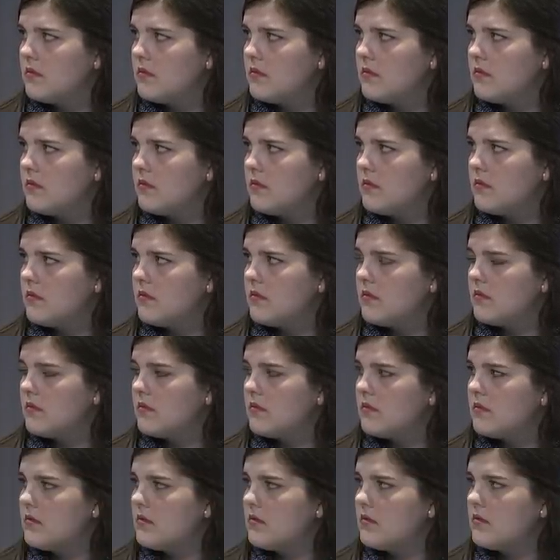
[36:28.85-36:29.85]

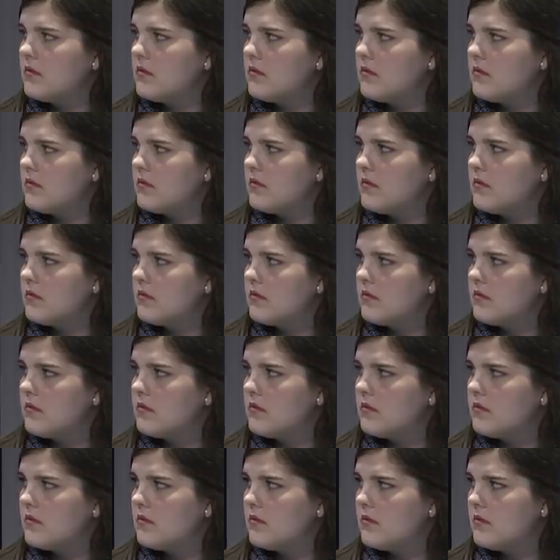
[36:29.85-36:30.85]

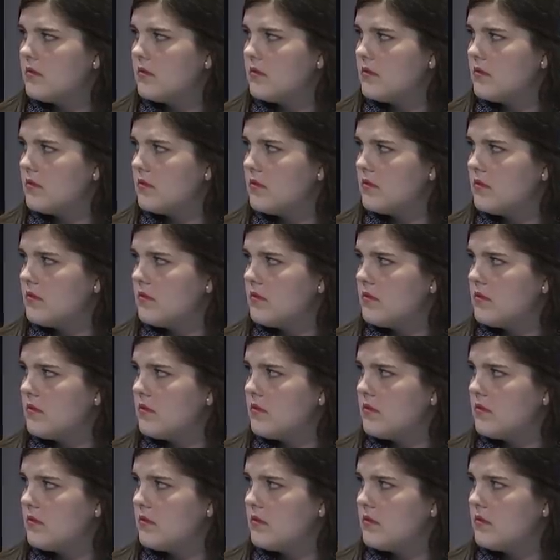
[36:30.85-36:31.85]

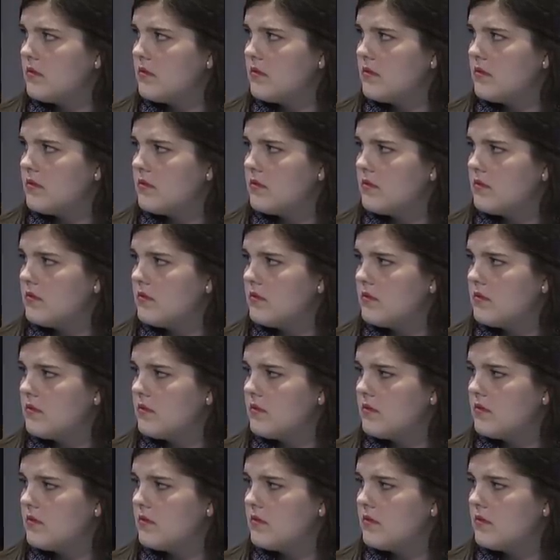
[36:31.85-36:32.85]

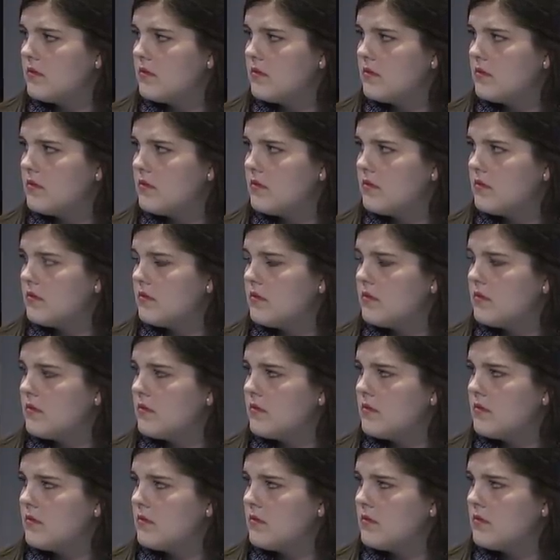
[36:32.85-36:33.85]

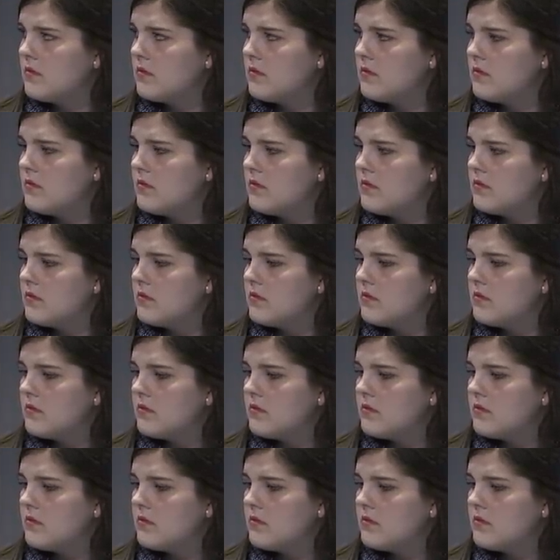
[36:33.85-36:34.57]
[no speech]